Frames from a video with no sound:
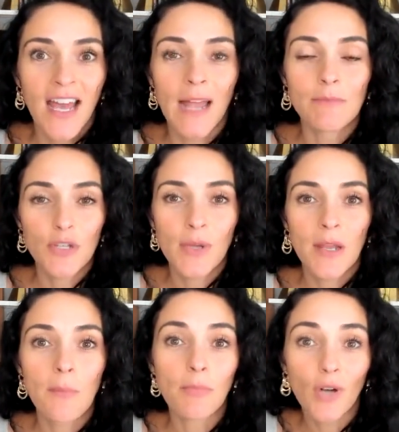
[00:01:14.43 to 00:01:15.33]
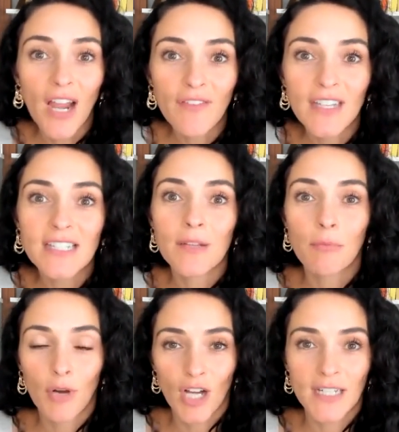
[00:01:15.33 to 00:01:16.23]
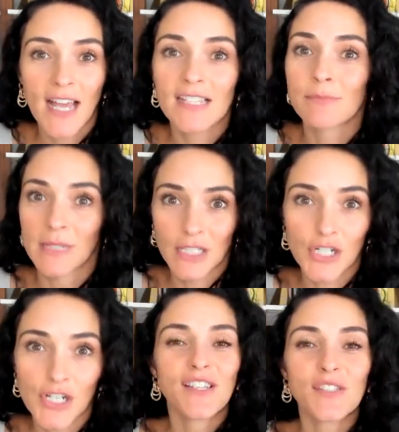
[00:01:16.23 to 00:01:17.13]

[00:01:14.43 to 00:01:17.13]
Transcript: I'm doing private podcast mentorship.